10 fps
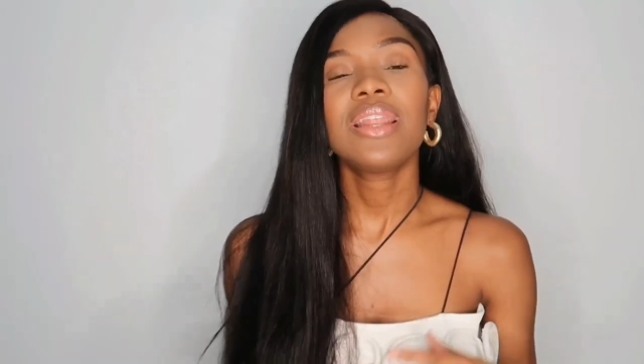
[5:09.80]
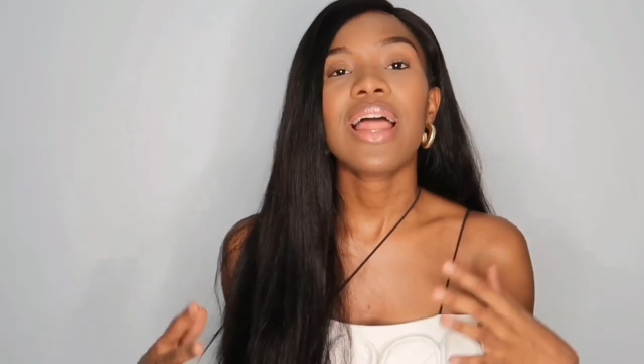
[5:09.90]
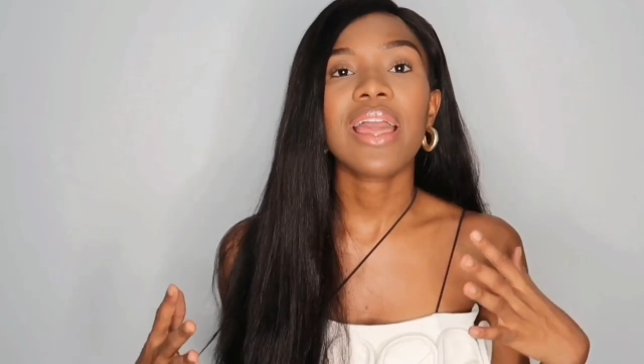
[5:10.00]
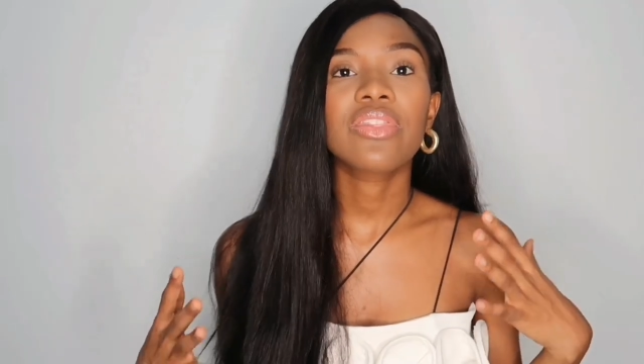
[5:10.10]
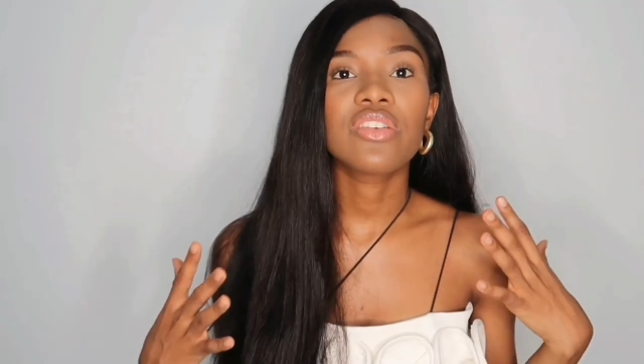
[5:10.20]

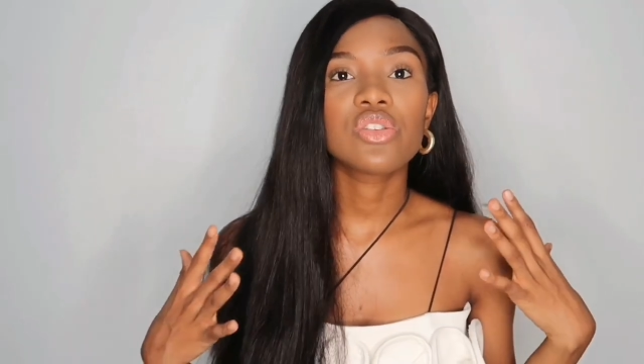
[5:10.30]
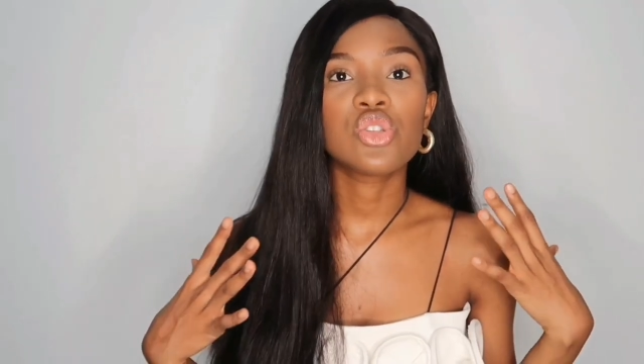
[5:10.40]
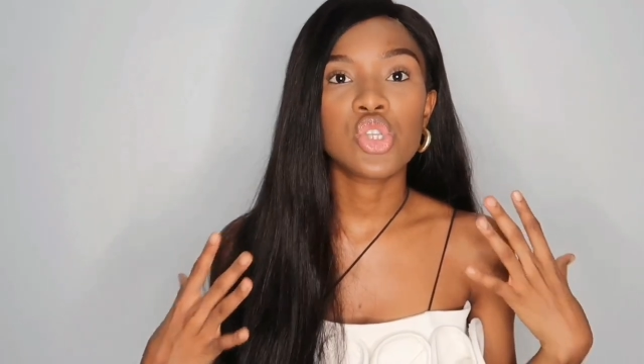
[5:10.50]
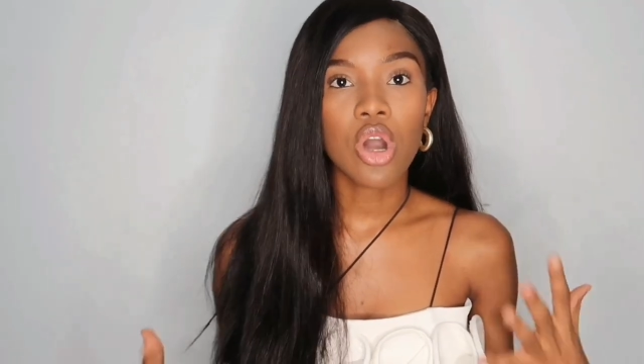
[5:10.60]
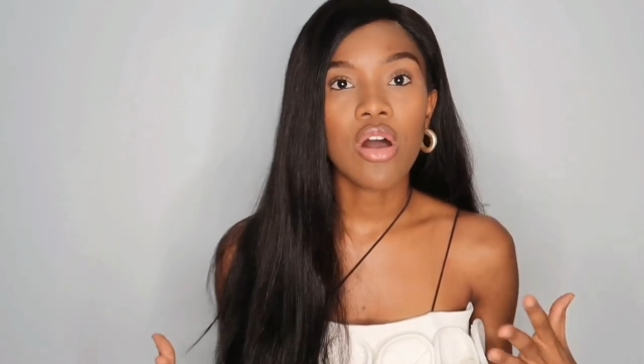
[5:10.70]
like the
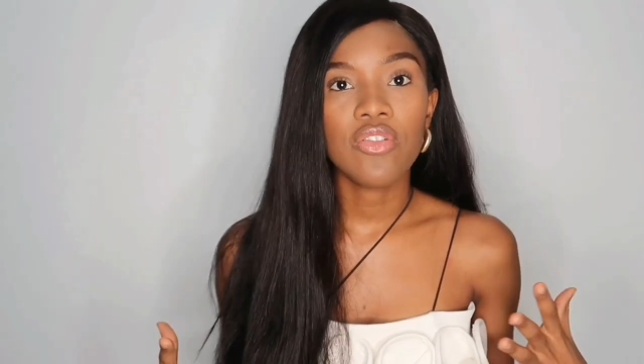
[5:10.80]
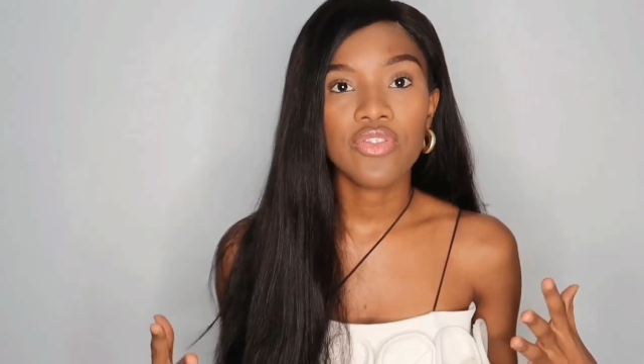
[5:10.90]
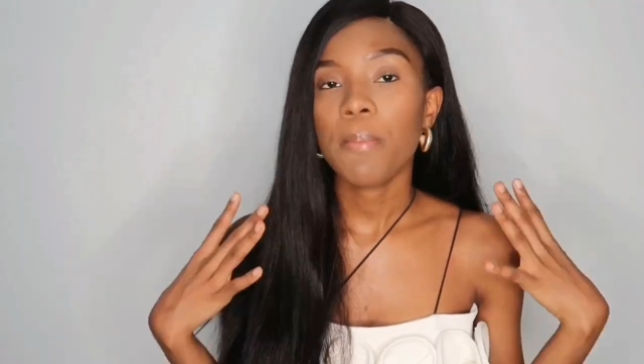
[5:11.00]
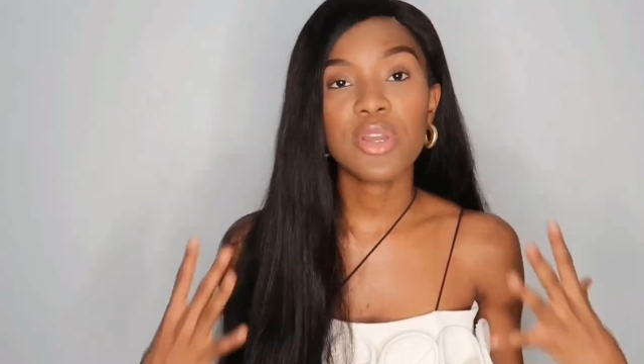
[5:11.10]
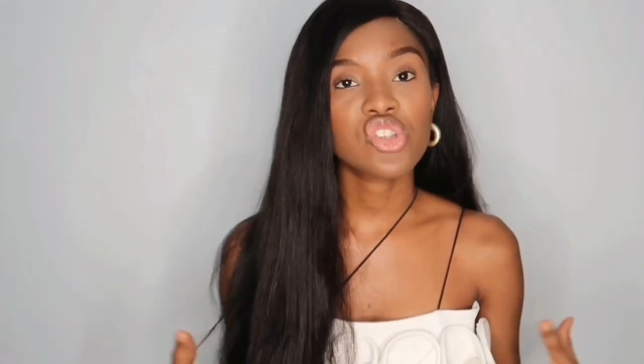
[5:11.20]
Dove
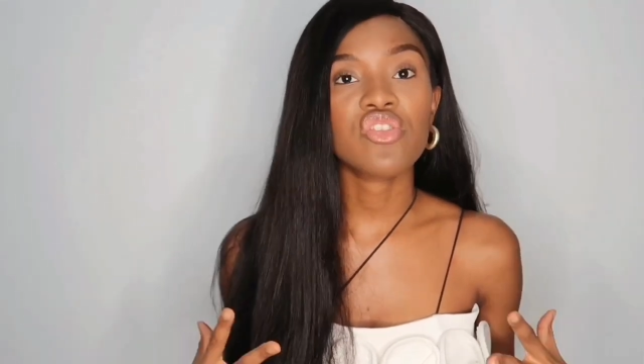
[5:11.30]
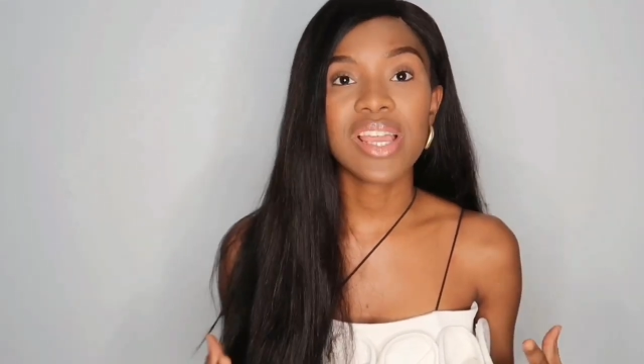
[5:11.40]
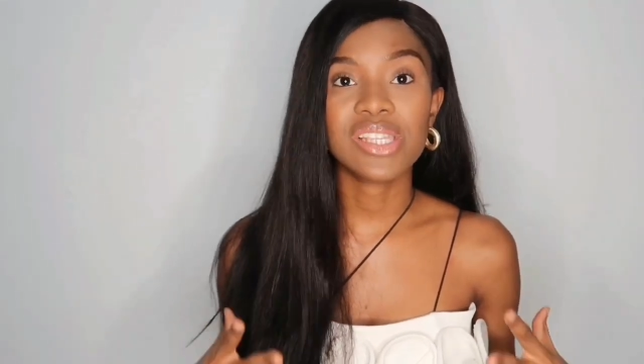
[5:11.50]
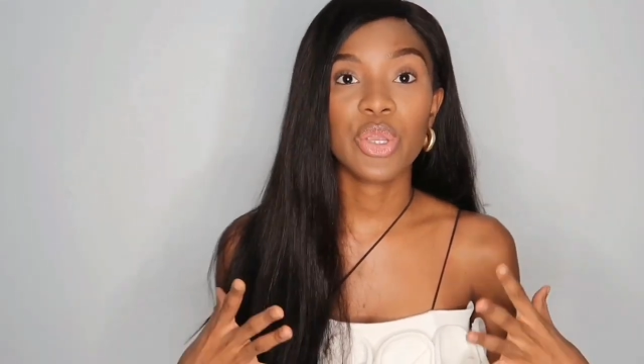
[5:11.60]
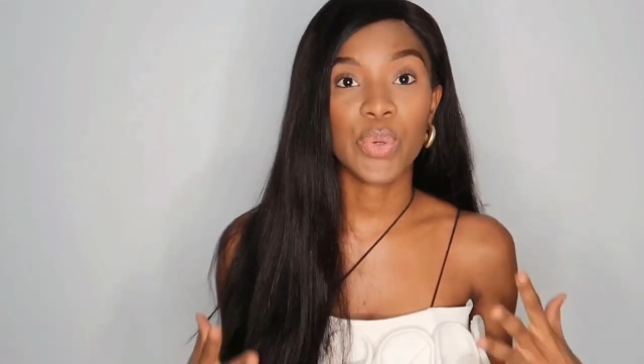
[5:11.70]

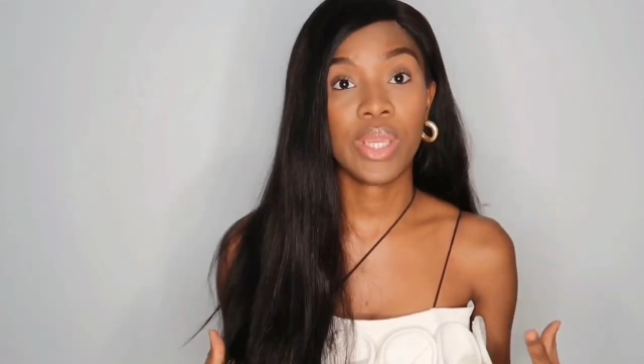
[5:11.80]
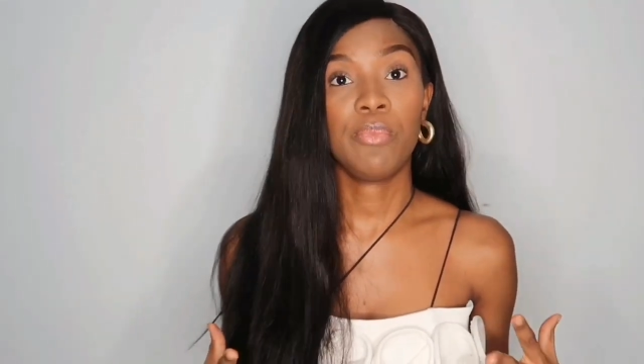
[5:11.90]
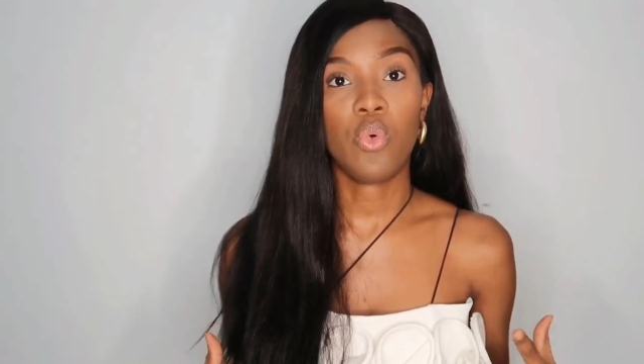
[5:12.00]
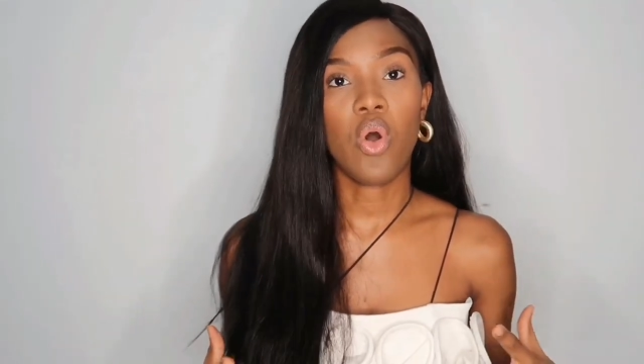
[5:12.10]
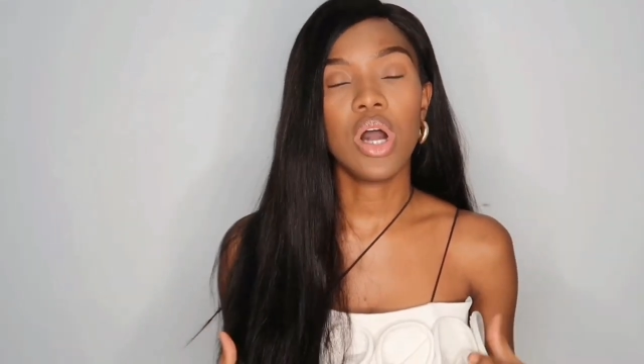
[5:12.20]
moisturizing
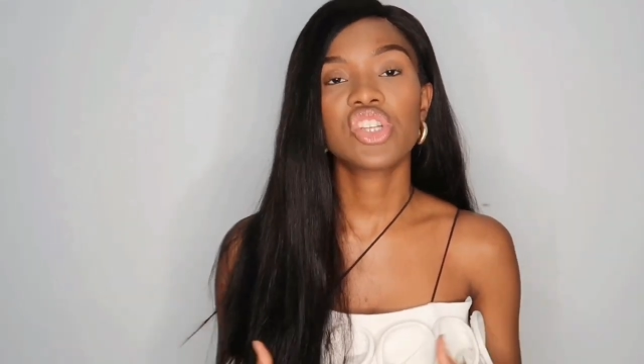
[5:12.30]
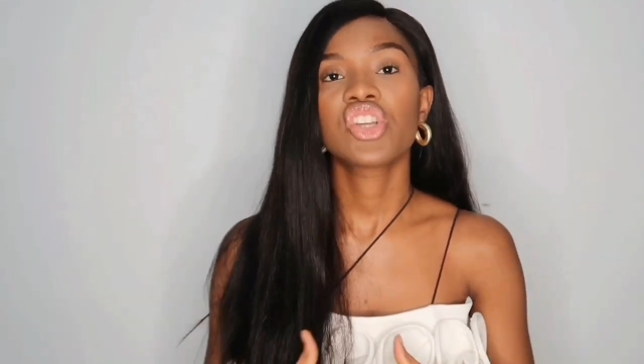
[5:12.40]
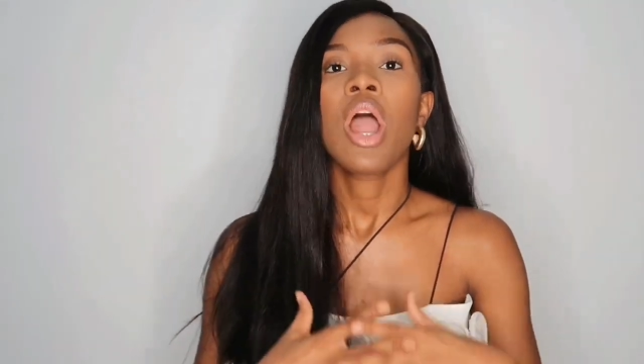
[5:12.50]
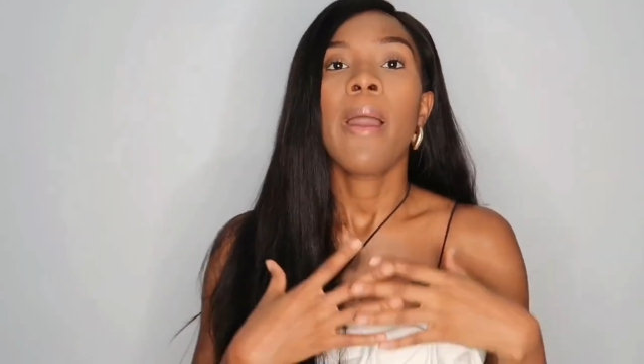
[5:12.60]
cream wash